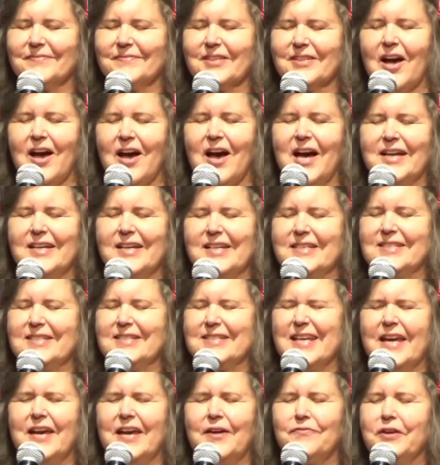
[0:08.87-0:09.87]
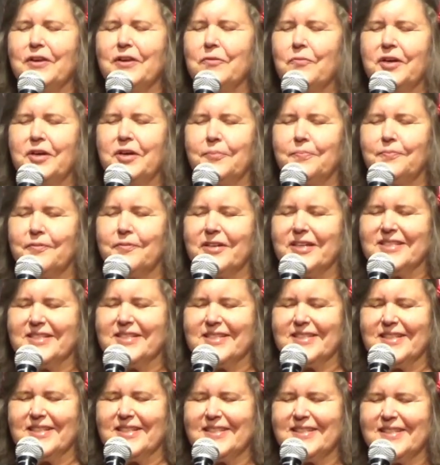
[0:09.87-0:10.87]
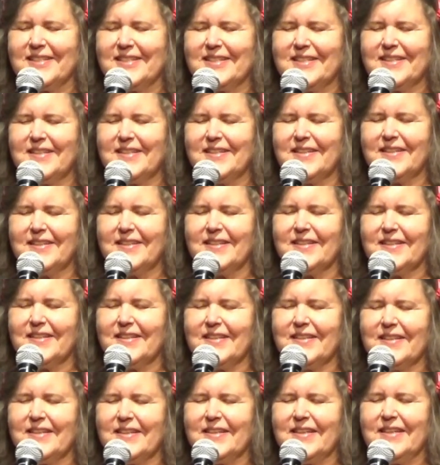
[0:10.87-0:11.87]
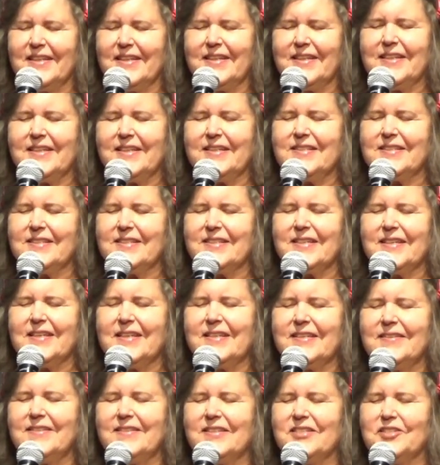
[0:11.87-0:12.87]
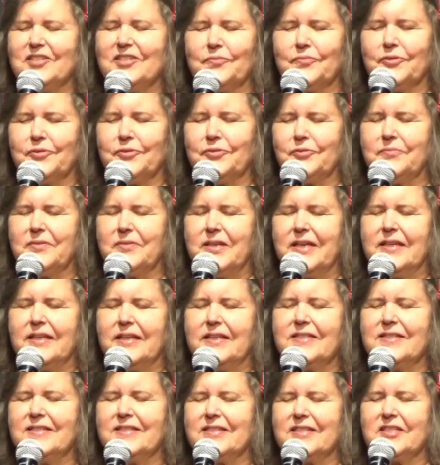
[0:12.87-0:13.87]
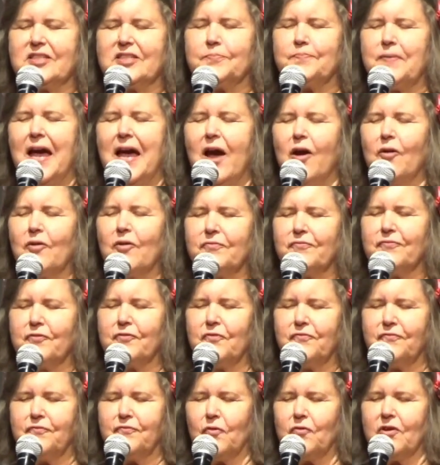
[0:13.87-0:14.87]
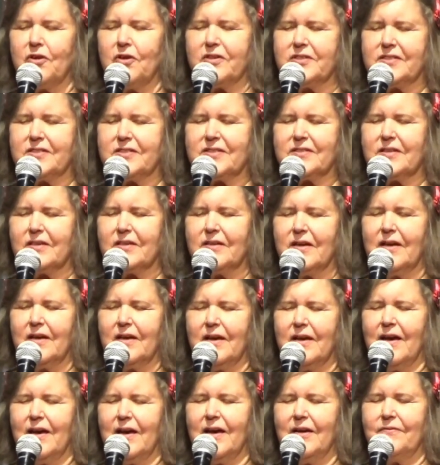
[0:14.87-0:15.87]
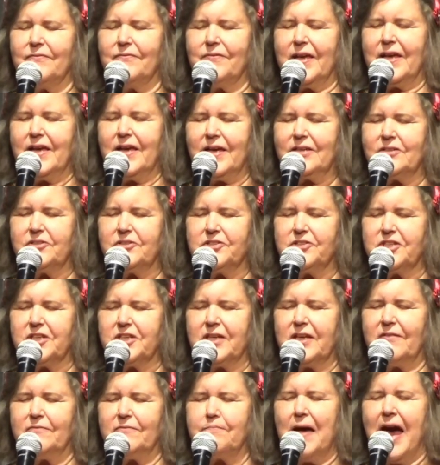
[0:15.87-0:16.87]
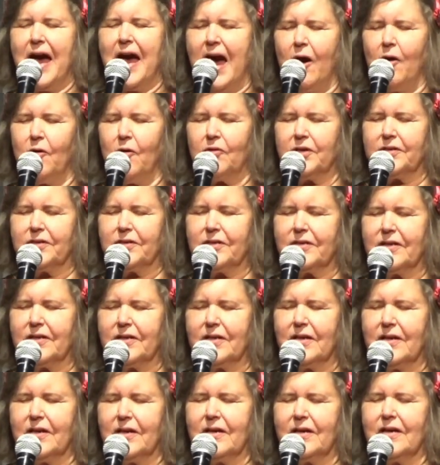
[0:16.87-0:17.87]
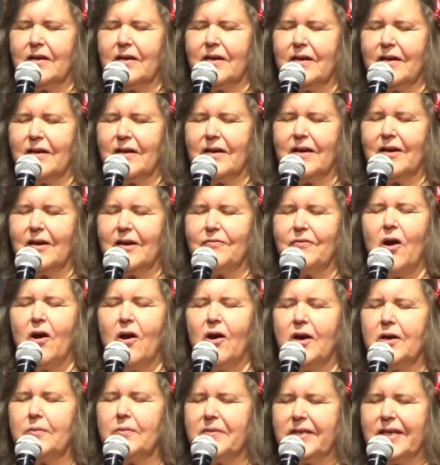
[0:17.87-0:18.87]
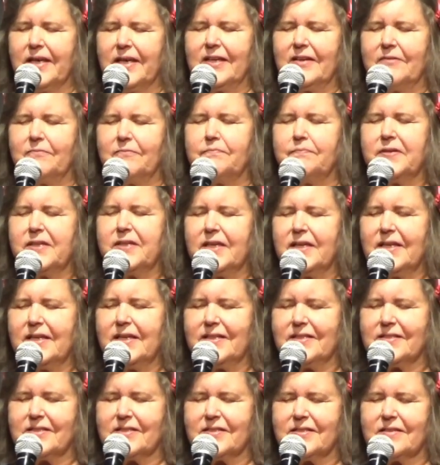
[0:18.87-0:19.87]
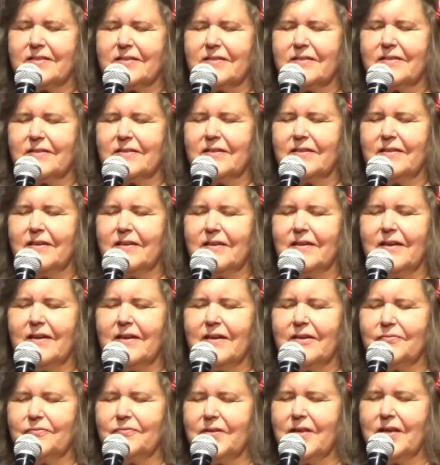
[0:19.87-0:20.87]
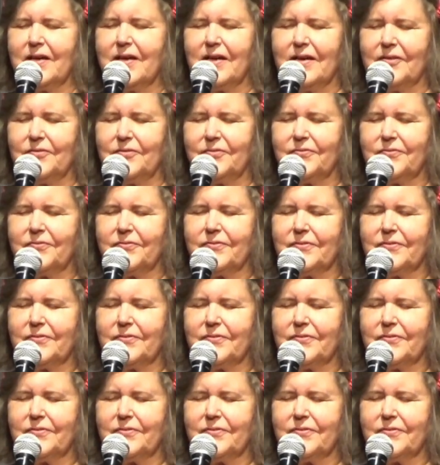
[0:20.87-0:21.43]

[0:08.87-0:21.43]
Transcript: God is everywhere present. It is in this room. It is this powerful force of energy, of power, of harmony, of peace, of love.